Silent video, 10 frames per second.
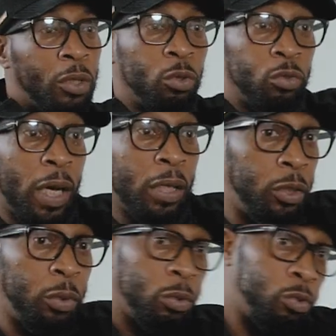Goes right,
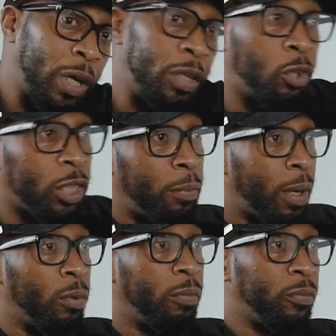you try and knock him
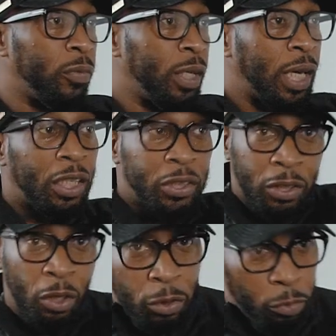out, and I
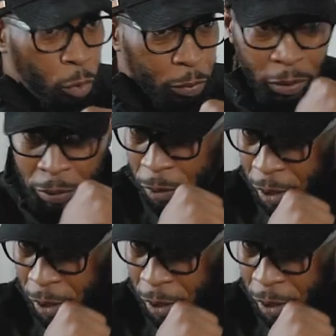sit on the ropes and